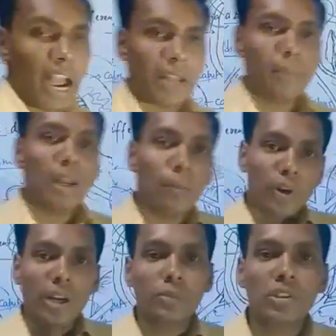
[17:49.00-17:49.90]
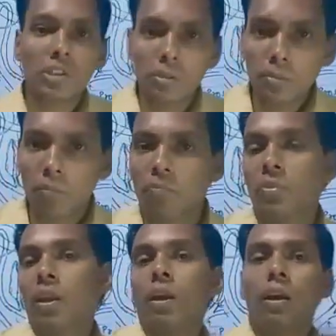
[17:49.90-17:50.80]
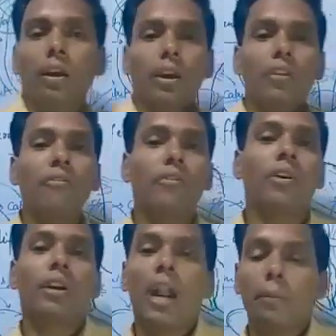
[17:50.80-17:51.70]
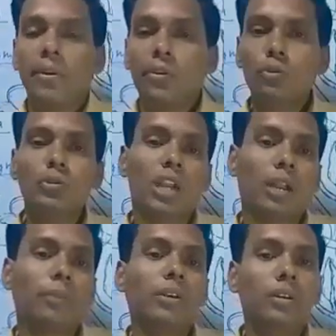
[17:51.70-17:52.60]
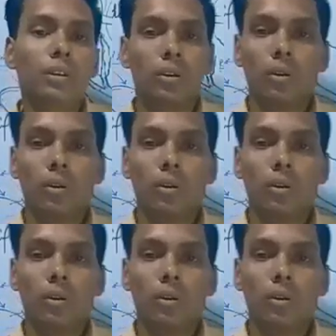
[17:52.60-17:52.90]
that is male reproductive system. If that videos that be